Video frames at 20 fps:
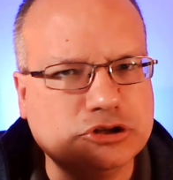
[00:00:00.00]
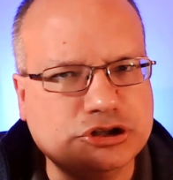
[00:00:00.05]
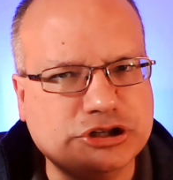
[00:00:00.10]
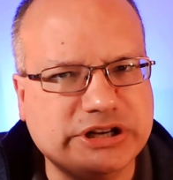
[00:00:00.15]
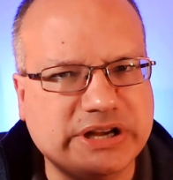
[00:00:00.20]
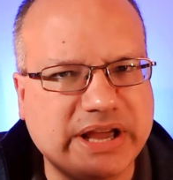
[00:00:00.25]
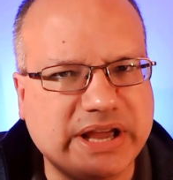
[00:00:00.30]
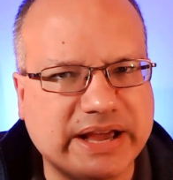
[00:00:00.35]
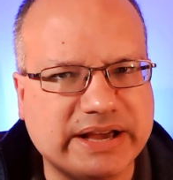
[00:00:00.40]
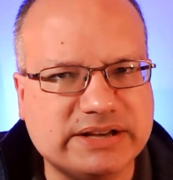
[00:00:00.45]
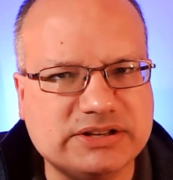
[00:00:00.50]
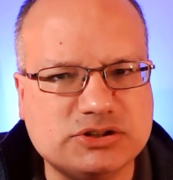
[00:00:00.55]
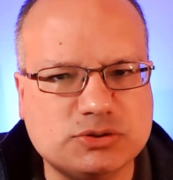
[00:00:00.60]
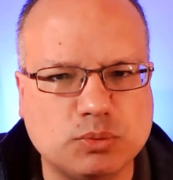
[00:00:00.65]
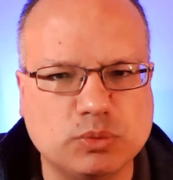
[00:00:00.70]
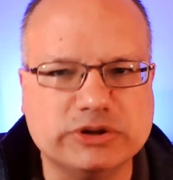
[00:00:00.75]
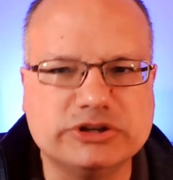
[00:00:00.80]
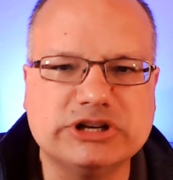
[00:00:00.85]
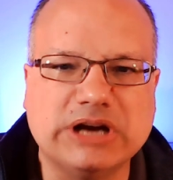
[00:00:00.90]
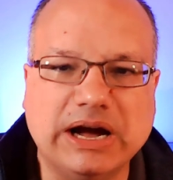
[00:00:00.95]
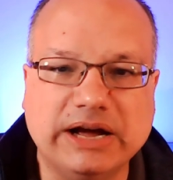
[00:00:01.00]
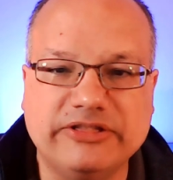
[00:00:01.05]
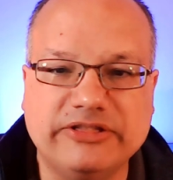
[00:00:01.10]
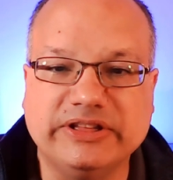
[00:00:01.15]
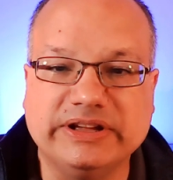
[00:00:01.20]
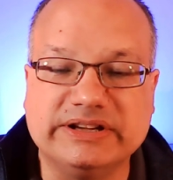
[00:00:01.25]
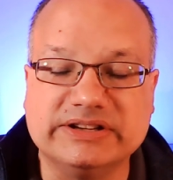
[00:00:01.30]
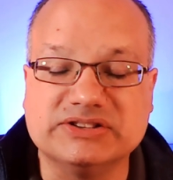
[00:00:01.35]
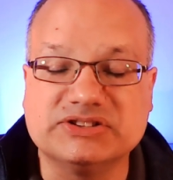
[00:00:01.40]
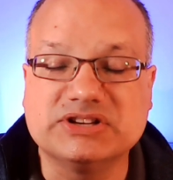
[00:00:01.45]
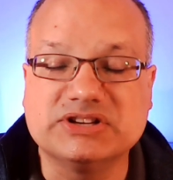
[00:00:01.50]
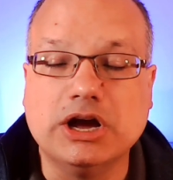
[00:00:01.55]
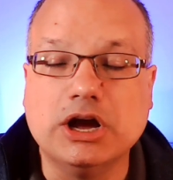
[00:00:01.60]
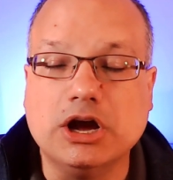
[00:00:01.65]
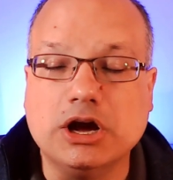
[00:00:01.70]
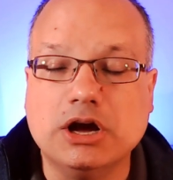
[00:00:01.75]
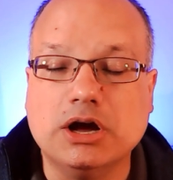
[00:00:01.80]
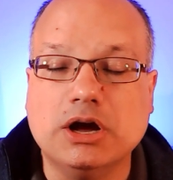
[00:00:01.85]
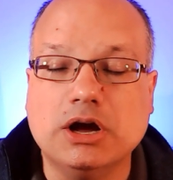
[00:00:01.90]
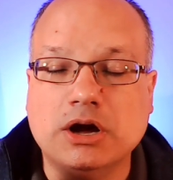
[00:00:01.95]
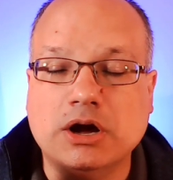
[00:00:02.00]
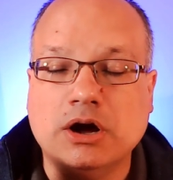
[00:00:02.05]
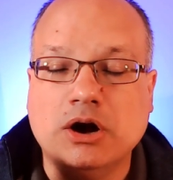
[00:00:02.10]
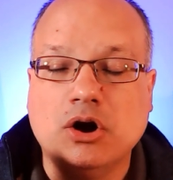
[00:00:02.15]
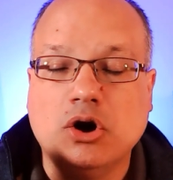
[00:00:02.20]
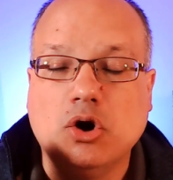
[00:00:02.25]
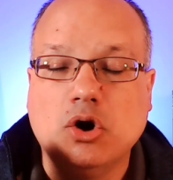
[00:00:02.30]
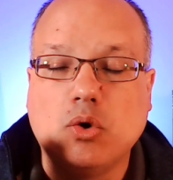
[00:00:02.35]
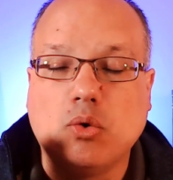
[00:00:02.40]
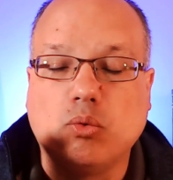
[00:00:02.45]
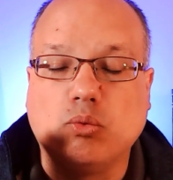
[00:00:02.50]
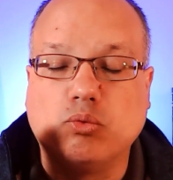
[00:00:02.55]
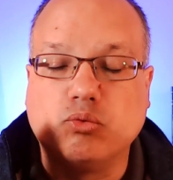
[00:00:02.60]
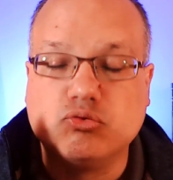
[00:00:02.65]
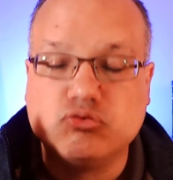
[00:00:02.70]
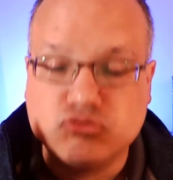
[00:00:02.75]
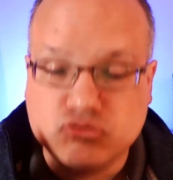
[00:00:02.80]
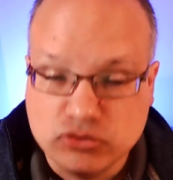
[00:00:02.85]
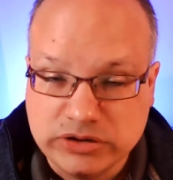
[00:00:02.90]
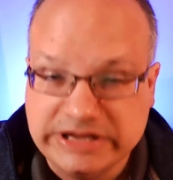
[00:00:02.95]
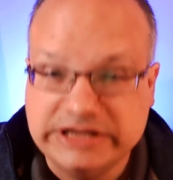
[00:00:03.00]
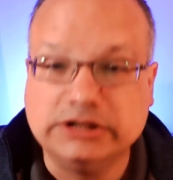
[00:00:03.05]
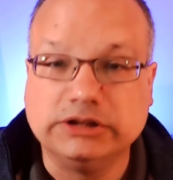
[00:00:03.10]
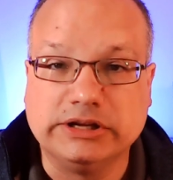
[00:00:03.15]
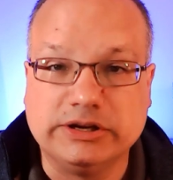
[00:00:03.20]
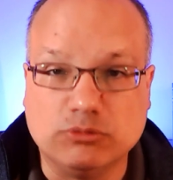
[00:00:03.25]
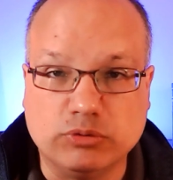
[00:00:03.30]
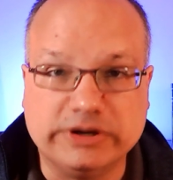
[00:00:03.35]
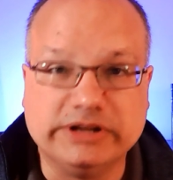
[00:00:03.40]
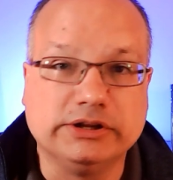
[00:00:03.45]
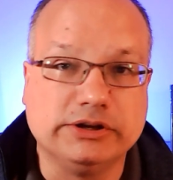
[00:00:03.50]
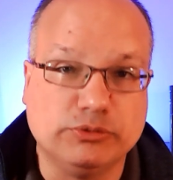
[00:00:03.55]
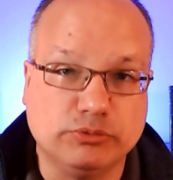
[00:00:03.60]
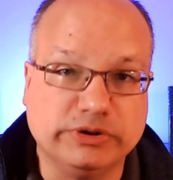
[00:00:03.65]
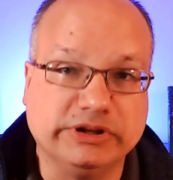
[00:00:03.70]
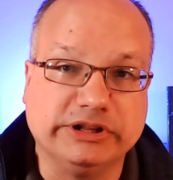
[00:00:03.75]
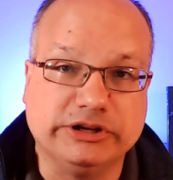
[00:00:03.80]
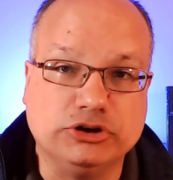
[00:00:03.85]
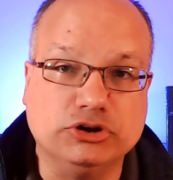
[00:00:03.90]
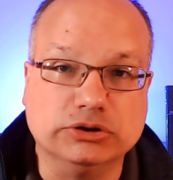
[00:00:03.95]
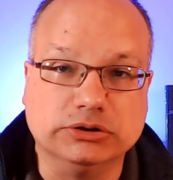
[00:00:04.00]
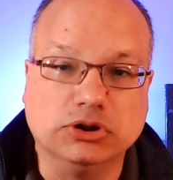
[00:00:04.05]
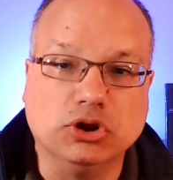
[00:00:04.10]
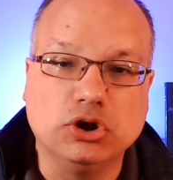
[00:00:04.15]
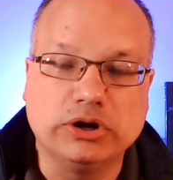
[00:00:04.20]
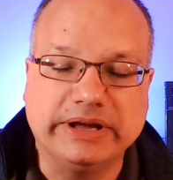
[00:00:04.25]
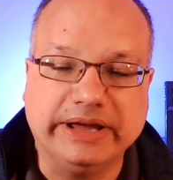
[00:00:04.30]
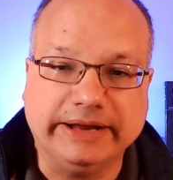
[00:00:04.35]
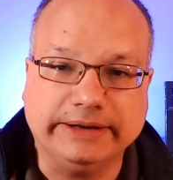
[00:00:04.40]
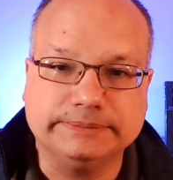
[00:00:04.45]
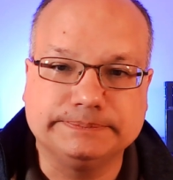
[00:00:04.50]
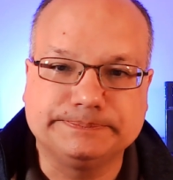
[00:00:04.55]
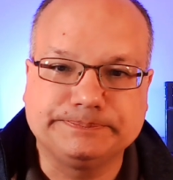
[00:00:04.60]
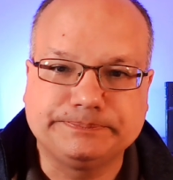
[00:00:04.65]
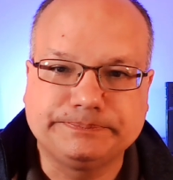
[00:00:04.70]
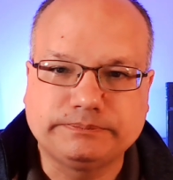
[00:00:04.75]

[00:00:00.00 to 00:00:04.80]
GS, which I think is really, really, really good looking.